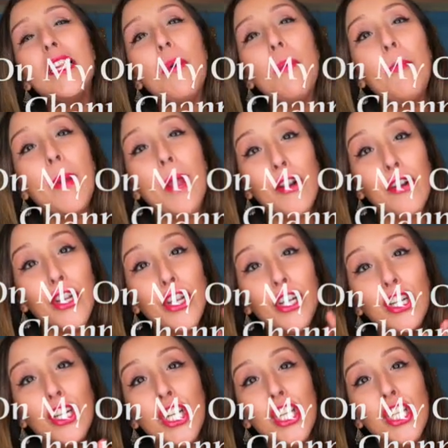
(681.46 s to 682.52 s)
like a
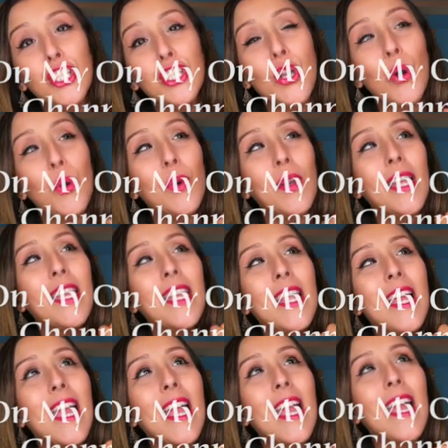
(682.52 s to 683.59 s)
barrier. So
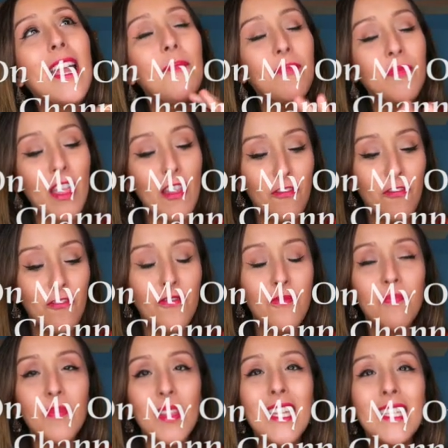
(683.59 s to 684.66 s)
it
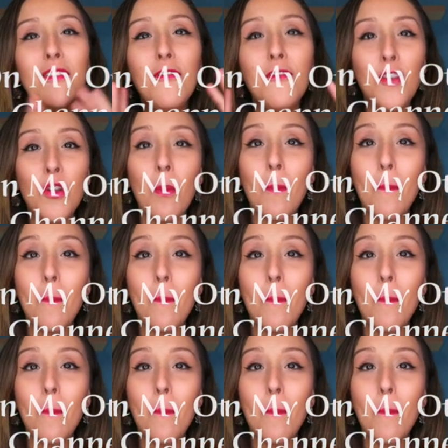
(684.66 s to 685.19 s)
doesn't feel